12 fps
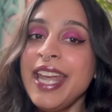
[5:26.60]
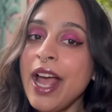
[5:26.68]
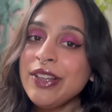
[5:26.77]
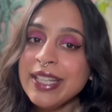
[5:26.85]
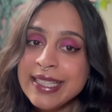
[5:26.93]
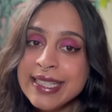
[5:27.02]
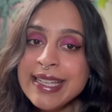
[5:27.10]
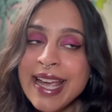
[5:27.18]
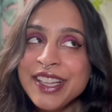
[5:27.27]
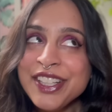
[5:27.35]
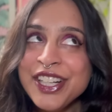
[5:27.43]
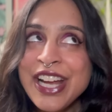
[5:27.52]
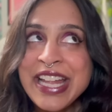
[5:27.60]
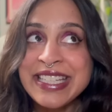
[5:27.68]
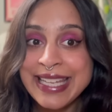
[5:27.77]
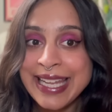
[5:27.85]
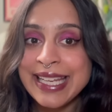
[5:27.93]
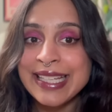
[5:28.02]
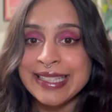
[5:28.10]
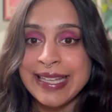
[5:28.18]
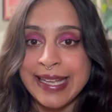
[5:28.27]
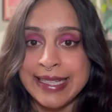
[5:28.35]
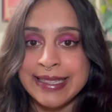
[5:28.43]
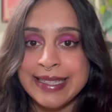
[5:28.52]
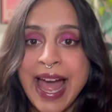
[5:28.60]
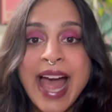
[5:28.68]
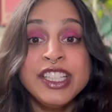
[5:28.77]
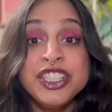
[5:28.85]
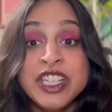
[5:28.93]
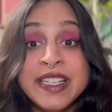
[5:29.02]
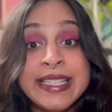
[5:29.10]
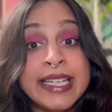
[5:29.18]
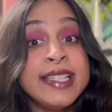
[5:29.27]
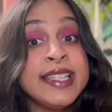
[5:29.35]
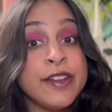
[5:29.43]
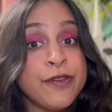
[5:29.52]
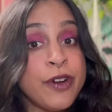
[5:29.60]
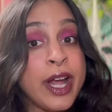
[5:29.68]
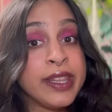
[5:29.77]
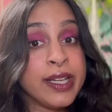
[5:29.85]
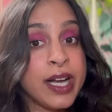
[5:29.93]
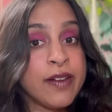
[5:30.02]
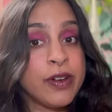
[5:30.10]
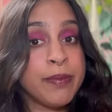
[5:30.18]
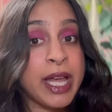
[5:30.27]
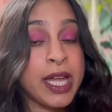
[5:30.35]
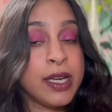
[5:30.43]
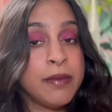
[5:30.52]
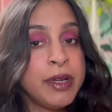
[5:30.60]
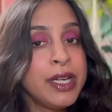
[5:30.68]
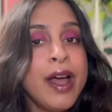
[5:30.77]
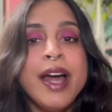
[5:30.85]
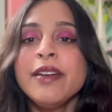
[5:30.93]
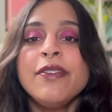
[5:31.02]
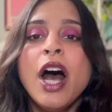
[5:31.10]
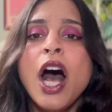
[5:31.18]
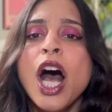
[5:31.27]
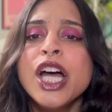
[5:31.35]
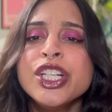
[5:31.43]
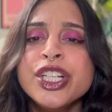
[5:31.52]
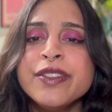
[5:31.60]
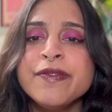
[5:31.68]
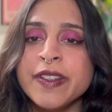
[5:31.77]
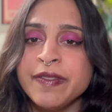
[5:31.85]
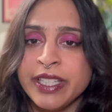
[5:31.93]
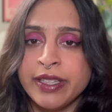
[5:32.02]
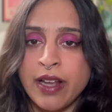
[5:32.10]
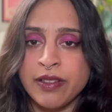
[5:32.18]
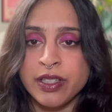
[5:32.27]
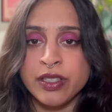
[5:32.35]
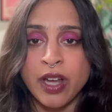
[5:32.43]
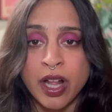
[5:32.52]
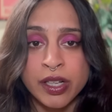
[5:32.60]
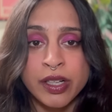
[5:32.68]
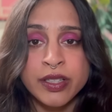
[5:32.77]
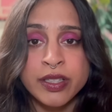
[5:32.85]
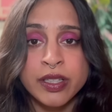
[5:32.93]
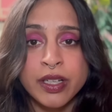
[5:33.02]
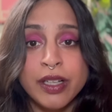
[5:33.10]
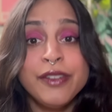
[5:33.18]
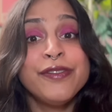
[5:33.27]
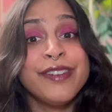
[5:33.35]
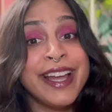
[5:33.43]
Now, Linda Taylor did exist, and she did defraud the government, but not of $150,000, of